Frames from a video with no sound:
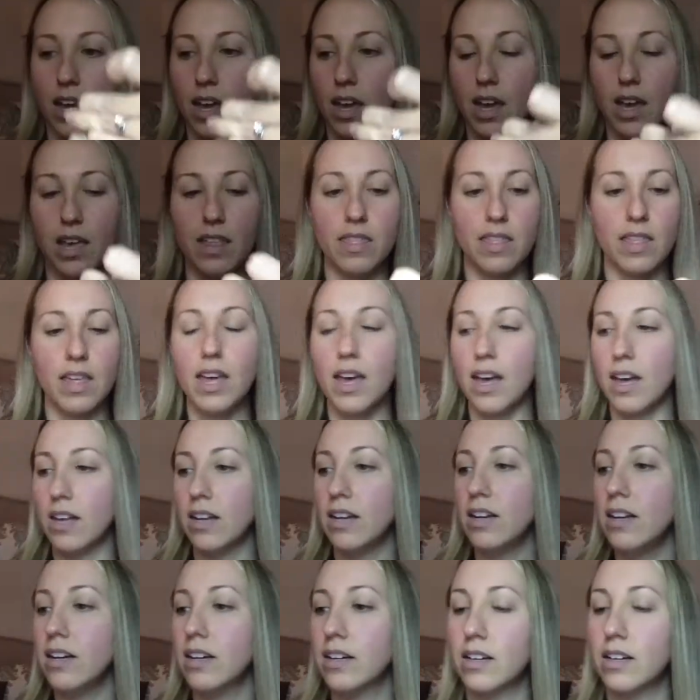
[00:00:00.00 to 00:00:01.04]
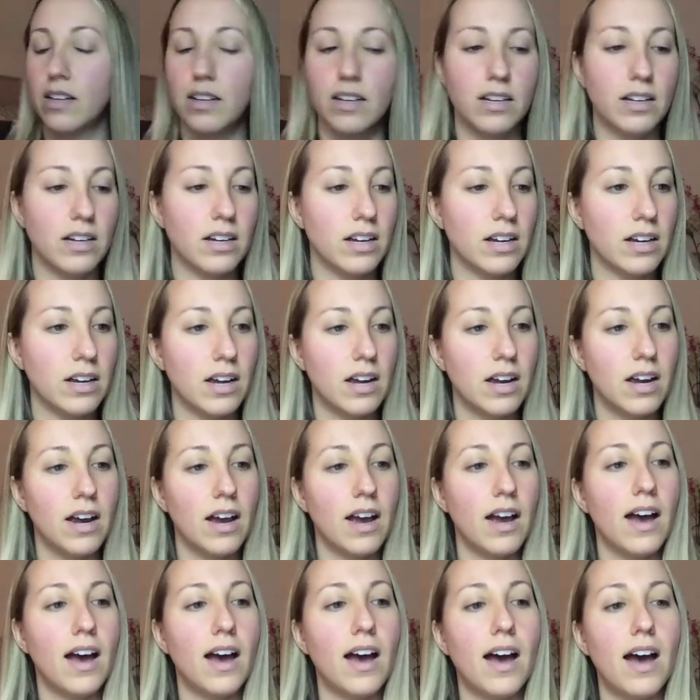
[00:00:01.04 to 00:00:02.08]
And then
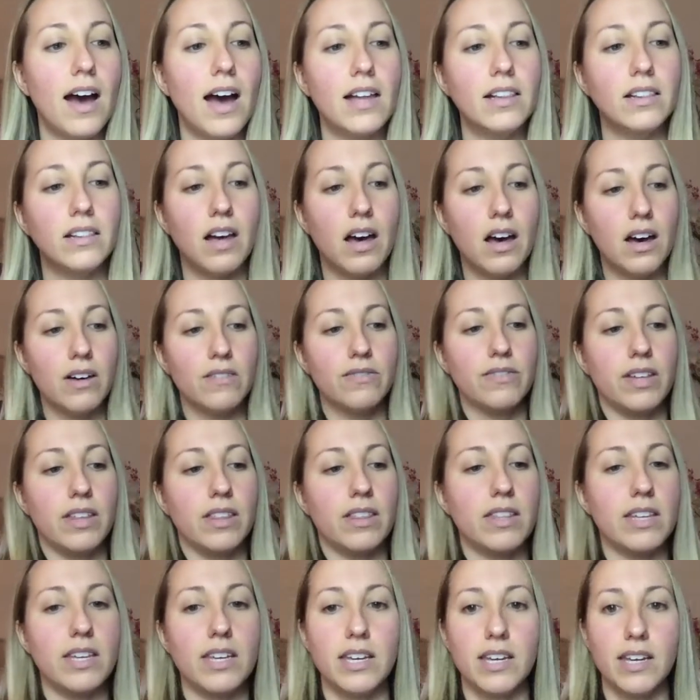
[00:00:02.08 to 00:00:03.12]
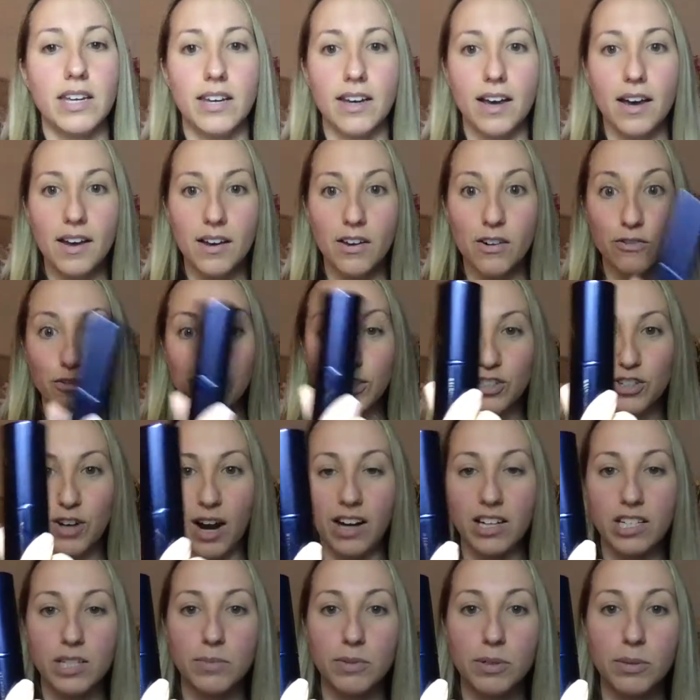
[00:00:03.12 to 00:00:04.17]
I love the
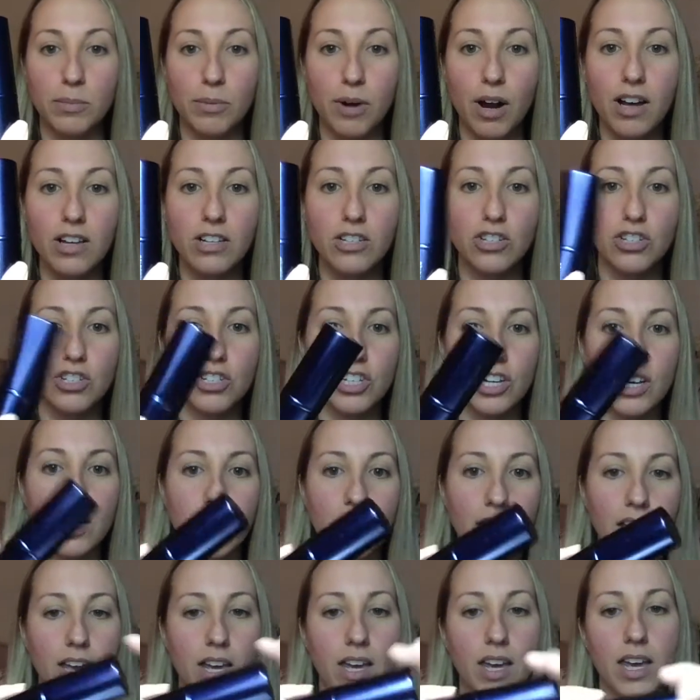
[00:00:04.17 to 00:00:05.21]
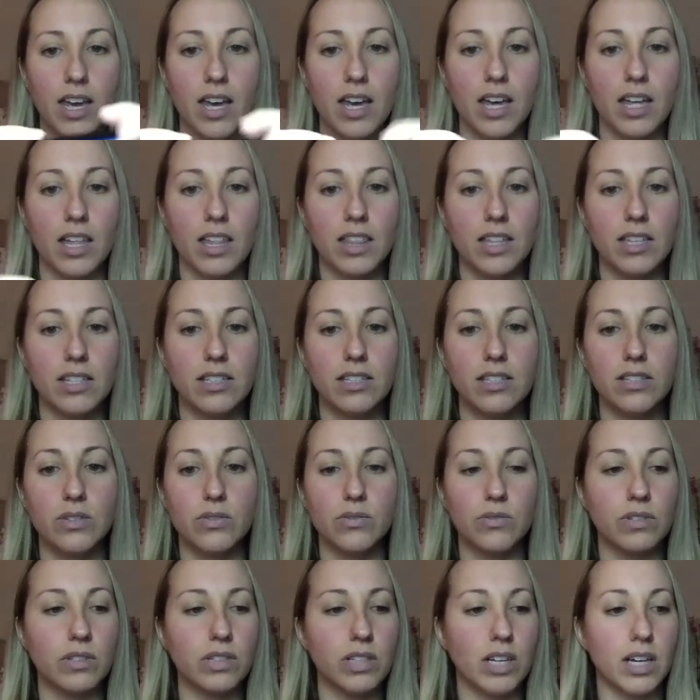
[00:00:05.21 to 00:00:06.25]
retractable brush. This is
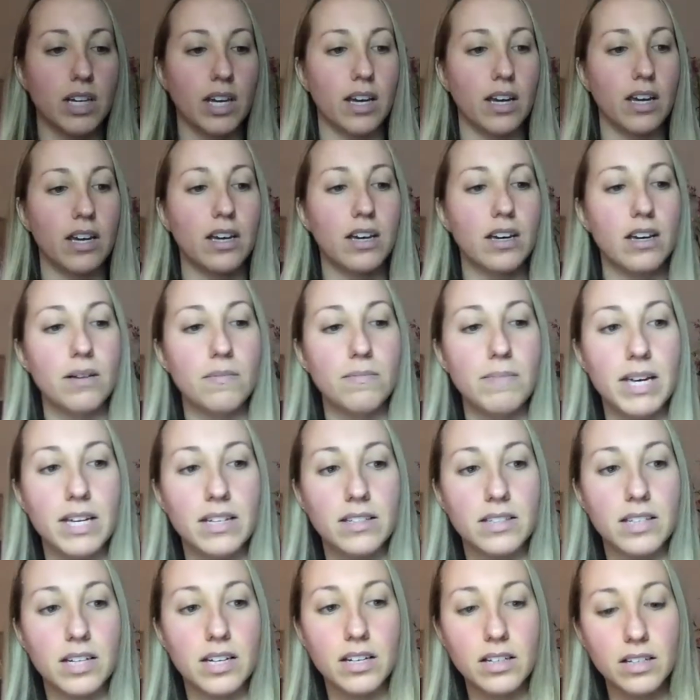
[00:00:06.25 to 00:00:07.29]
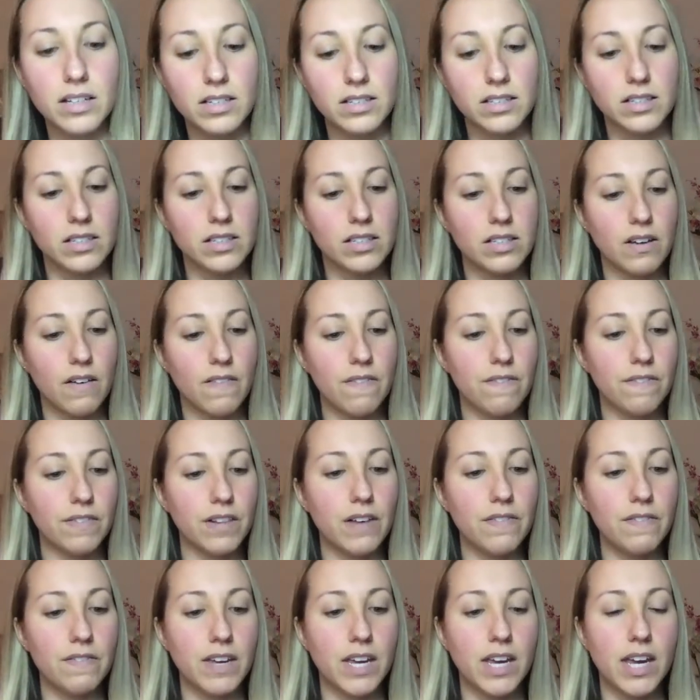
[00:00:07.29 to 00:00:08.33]
really amazing because it's
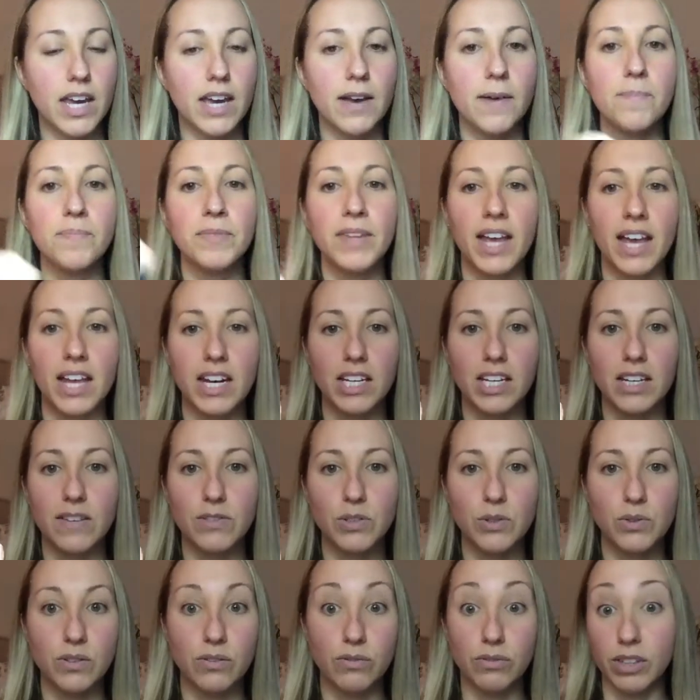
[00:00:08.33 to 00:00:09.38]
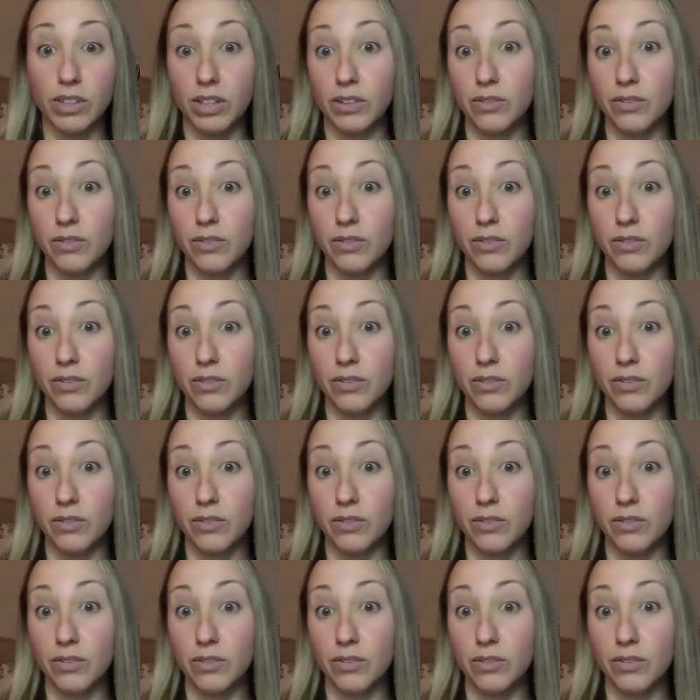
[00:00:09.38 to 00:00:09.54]
fluffy and it gives you the really